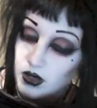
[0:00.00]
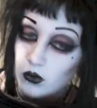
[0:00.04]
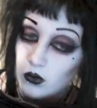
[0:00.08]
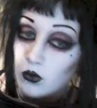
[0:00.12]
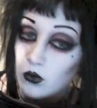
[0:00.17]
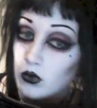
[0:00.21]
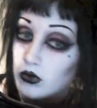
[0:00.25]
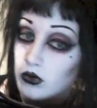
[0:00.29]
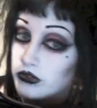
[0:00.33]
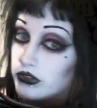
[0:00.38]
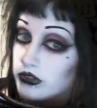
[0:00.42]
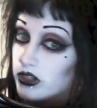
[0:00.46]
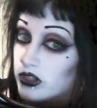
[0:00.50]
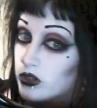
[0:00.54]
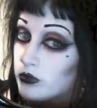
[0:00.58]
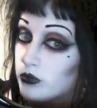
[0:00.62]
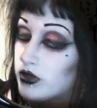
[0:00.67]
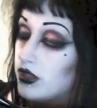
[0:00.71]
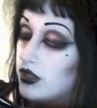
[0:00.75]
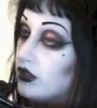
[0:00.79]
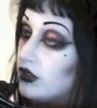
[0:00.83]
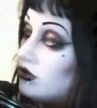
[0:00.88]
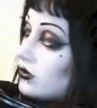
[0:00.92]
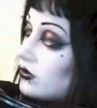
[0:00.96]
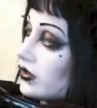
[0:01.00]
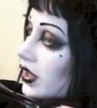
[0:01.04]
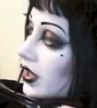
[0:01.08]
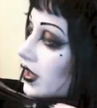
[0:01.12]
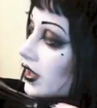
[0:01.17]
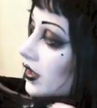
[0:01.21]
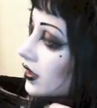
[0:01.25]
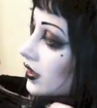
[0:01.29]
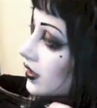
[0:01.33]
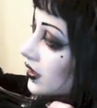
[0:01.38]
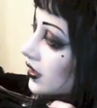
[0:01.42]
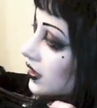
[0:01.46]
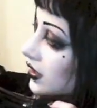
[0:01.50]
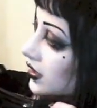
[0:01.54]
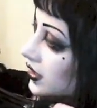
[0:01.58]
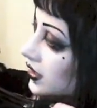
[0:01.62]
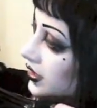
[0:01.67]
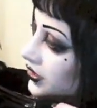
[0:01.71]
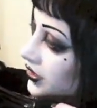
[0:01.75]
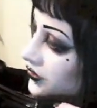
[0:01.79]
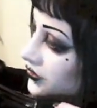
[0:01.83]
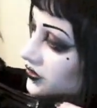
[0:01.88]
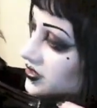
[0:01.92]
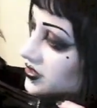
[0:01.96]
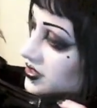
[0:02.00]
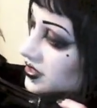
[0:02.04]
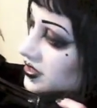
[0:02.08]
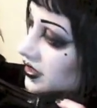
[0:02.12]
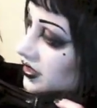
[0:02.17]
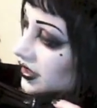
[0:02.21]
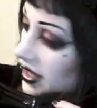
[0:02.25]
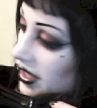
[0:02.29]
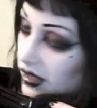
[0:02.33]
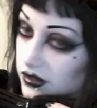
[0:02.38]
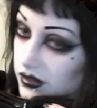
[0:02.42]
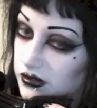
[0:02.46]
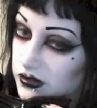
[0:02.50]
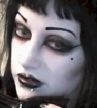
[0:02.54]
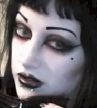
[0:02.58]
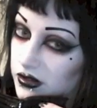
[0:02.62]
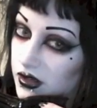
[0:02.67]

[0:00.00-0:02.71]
wardrobe looking interesting and